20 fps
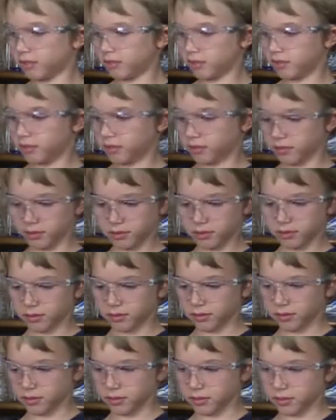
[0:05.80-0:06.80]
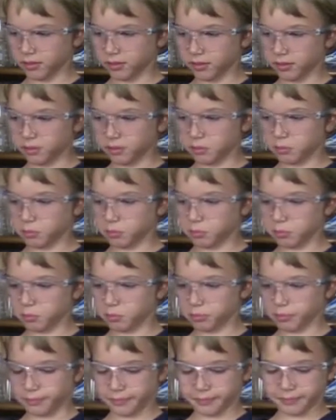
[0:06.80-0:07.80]

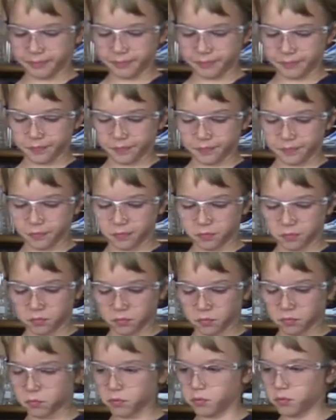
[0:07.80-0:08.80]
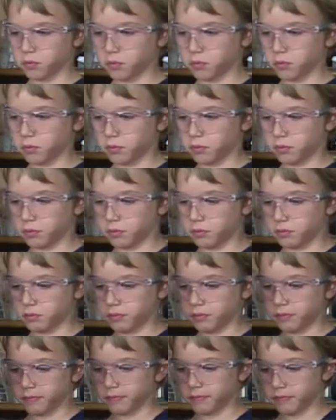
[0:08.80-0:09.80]

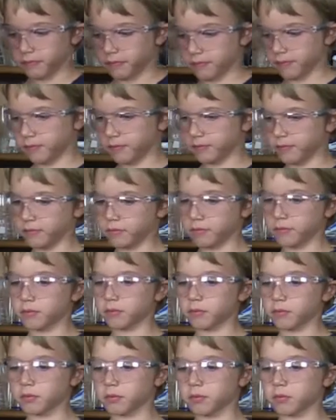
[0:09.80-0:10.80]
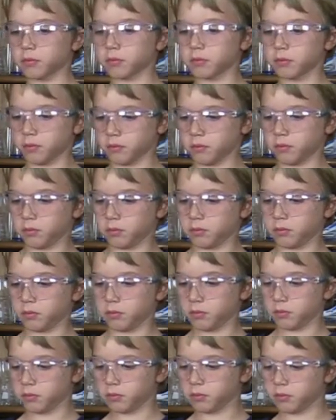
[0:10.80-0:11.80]

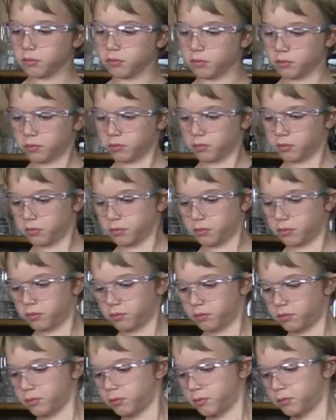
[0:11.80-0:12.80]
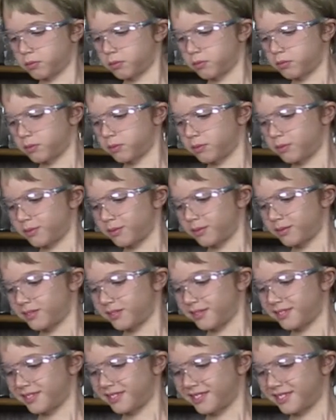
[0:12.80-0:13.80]
[no speech]